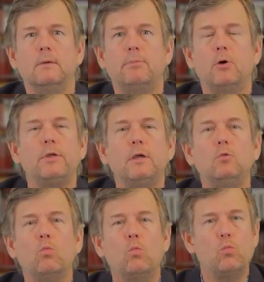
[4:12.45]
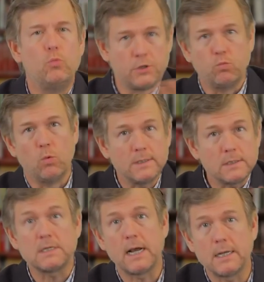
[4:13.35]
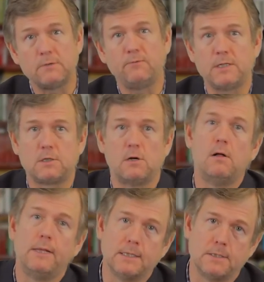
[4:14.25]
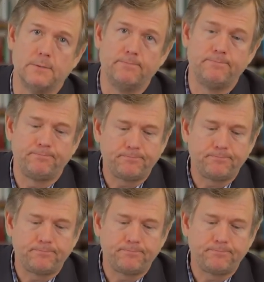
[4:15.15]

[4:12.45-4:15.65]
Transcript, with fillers: both in this one-size-fits-all-ism